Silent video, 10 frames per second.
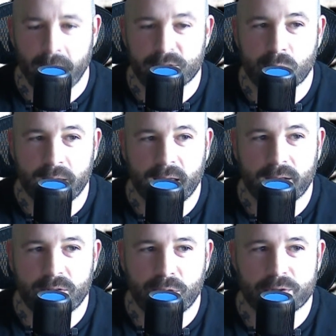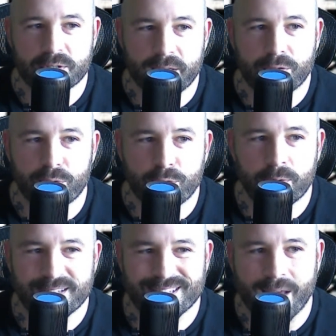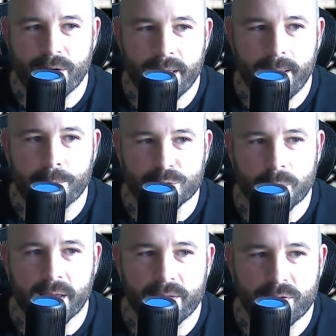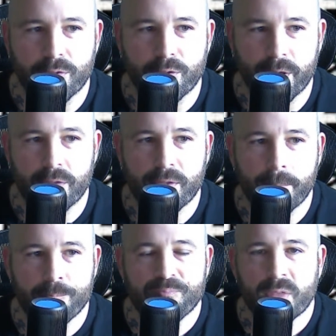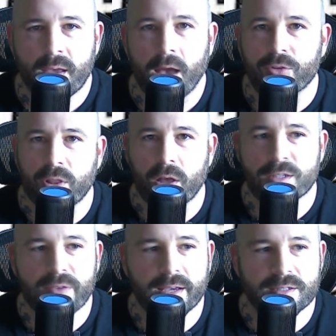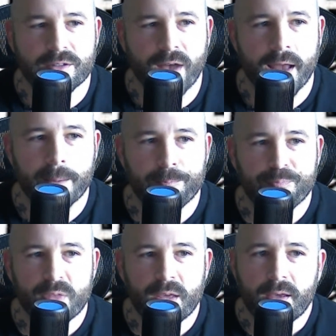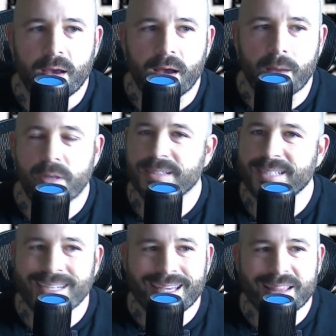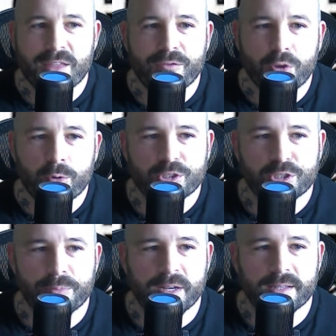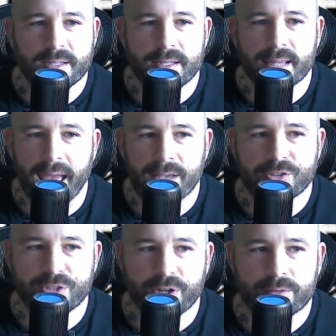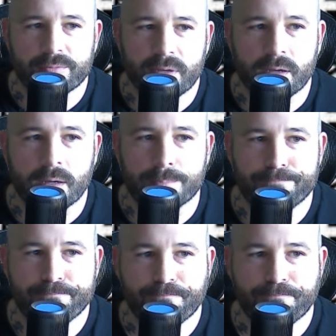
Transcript: weekend, Thursday through Saturday, April 28th to 30th, held in Las Vegas, Nevada. Didn't get the viewership that it did last year, or